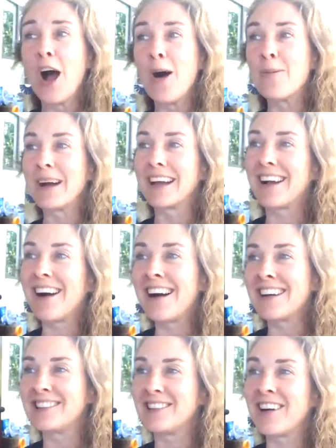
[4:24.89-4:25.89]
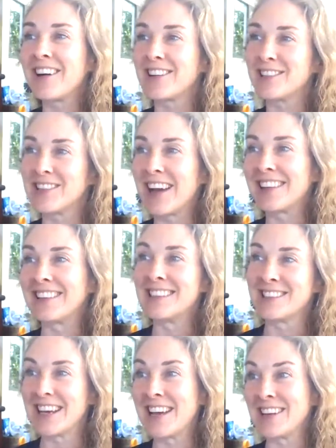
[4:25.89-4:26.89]
oh my God, dark,
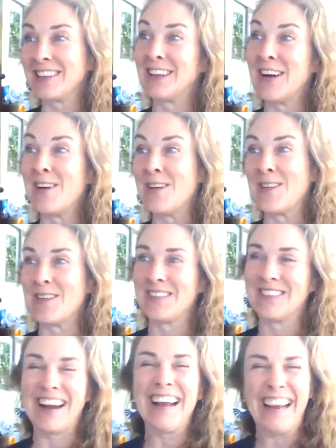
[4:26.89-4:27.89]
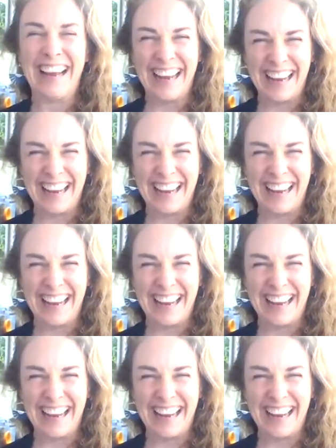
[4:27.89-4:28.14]
silent, and alone, right?